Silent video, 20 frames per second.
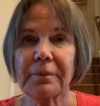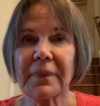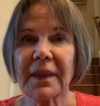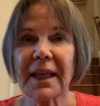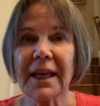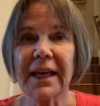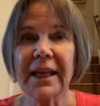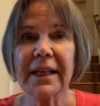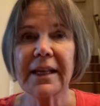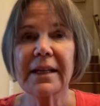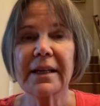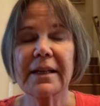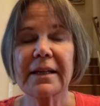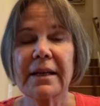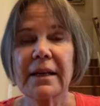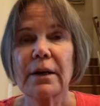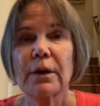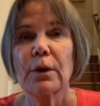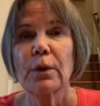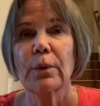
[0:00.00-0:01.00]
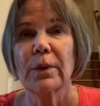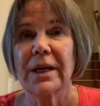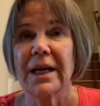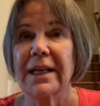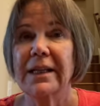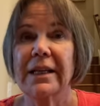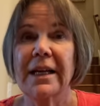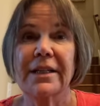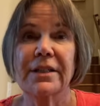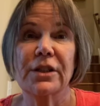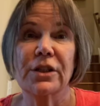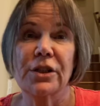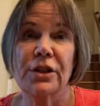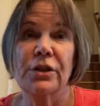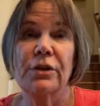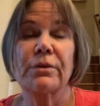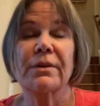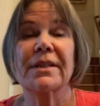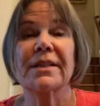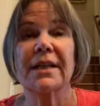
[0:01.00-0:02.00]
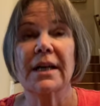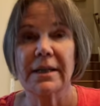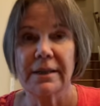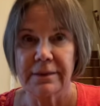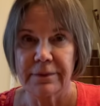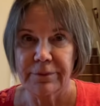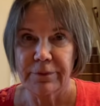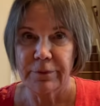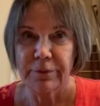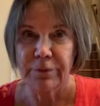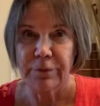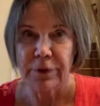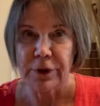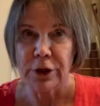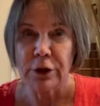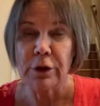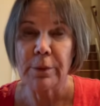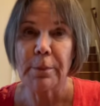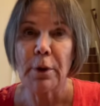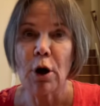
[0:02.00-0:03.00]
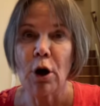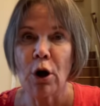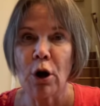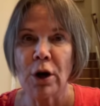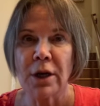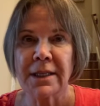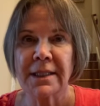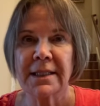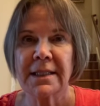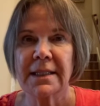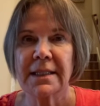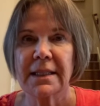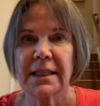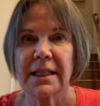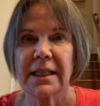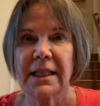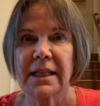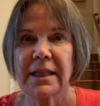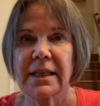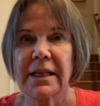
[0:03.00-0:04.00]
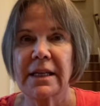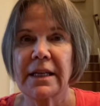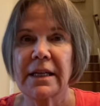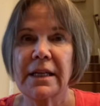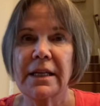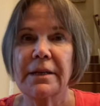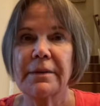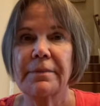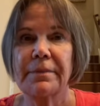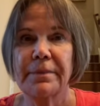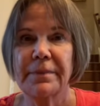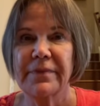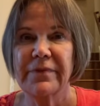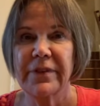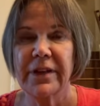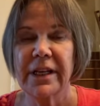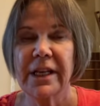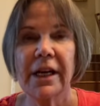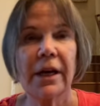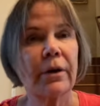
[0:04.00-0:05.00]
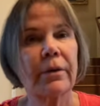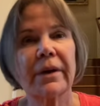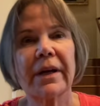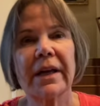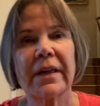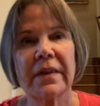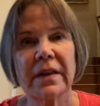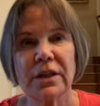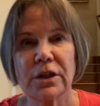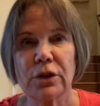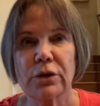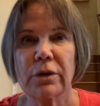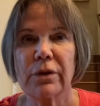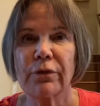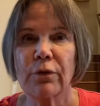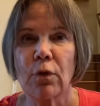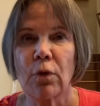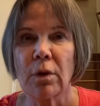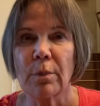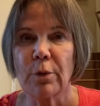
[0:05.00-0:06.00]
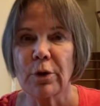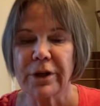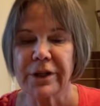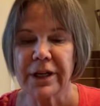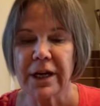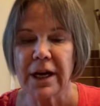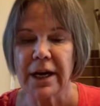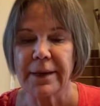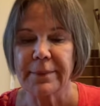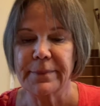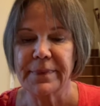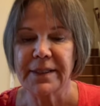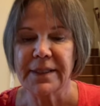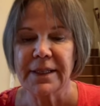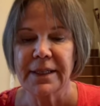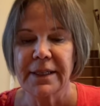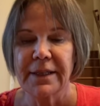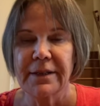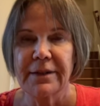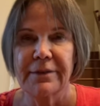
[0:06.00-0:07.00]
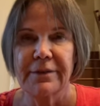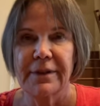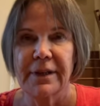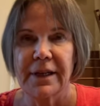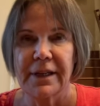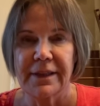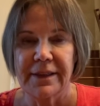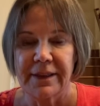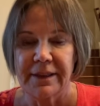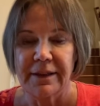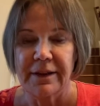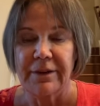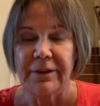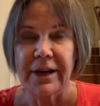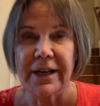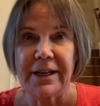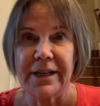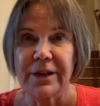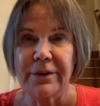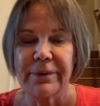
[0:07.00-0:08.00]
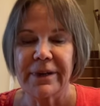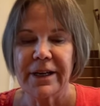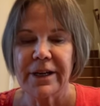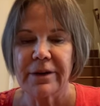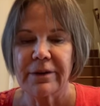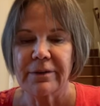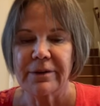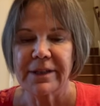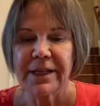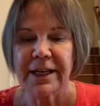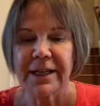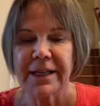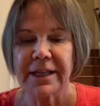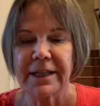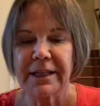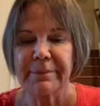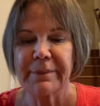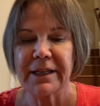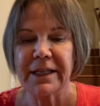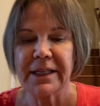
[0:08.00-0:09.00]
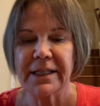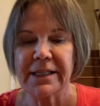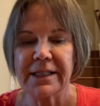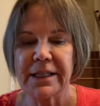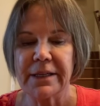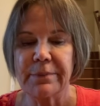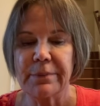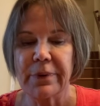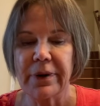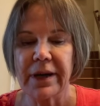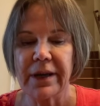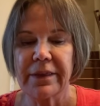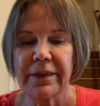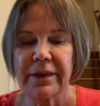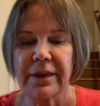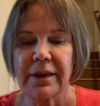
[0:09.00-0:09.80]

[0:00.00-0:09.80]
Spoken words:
And what I'd like to do is for you to pause the video and then do it 4 more times. All right, here we go. Taking a big deep breath.